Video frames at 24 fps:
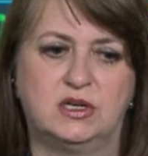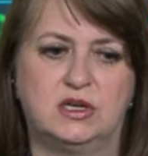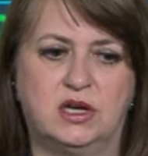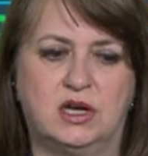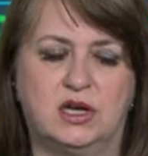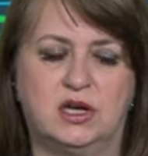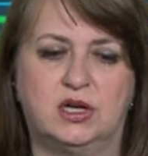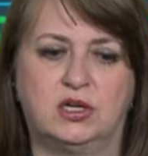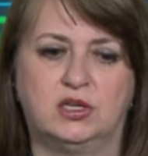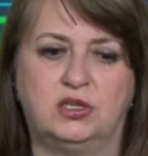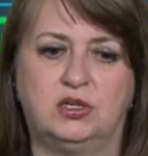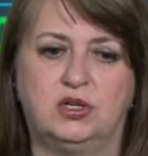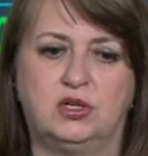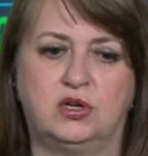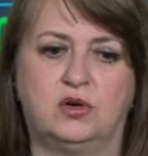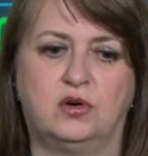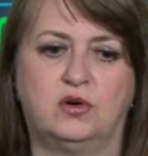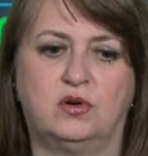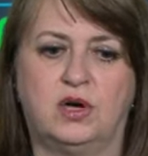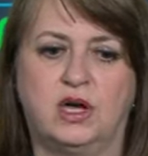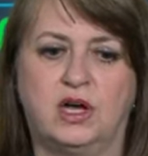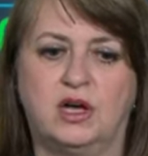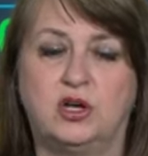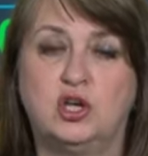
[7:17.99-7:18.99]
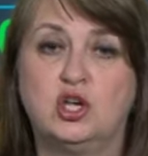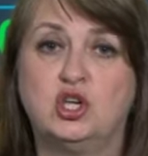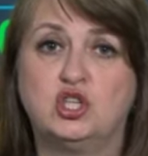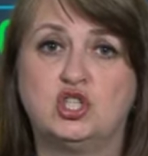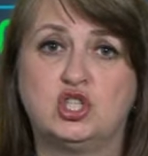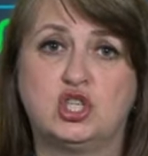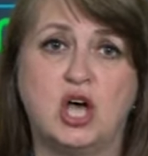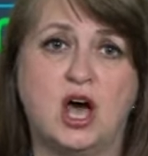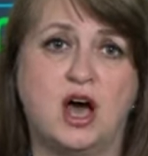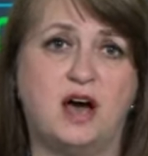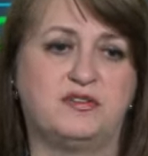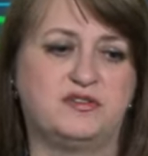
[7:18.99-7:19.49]
uh, you know, uh,
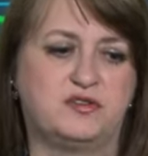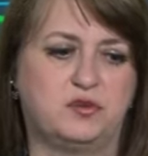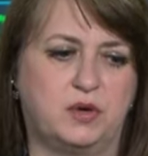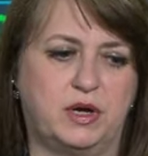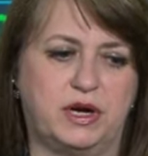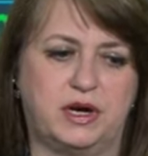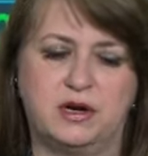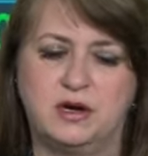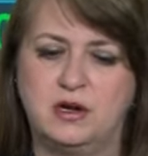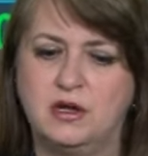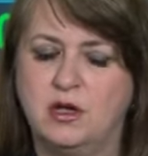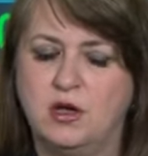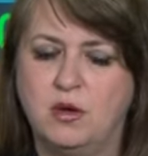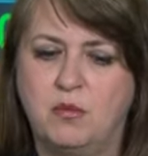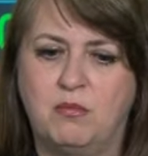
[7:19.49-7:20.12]
software.